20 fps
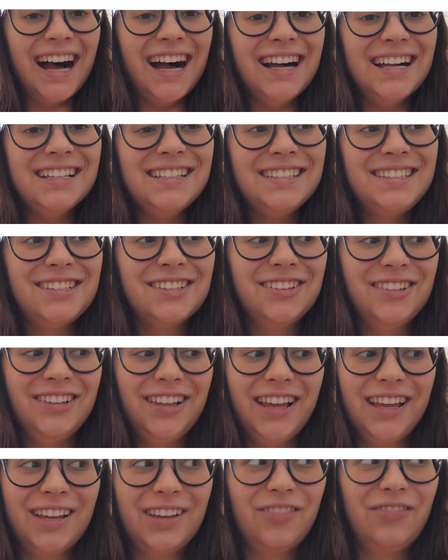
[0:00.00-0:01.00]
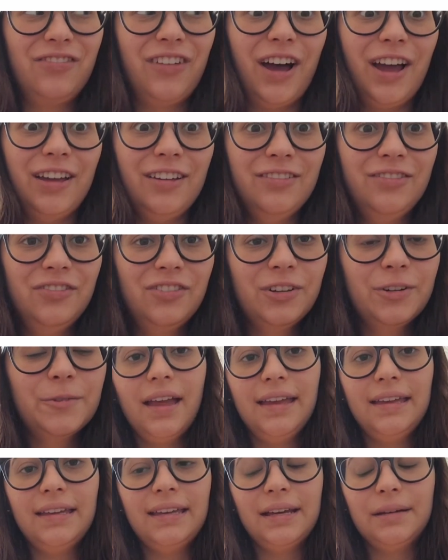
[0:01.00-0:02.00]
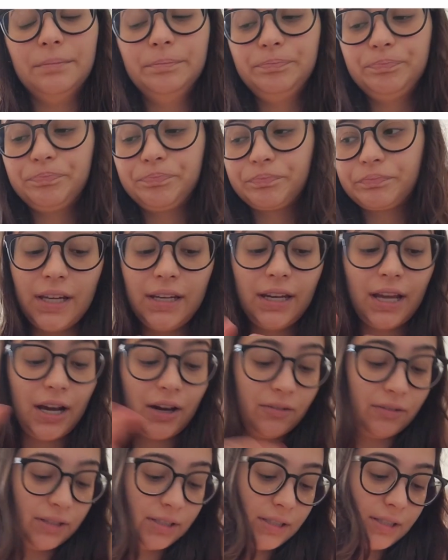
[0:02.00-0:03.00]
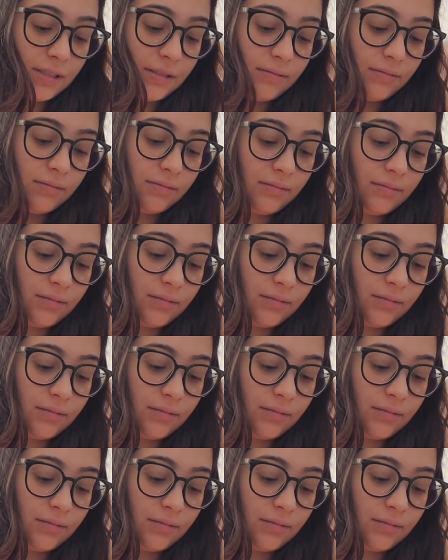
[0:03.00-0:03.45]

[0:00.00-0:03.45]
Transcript: until like 5 a.m. And now it's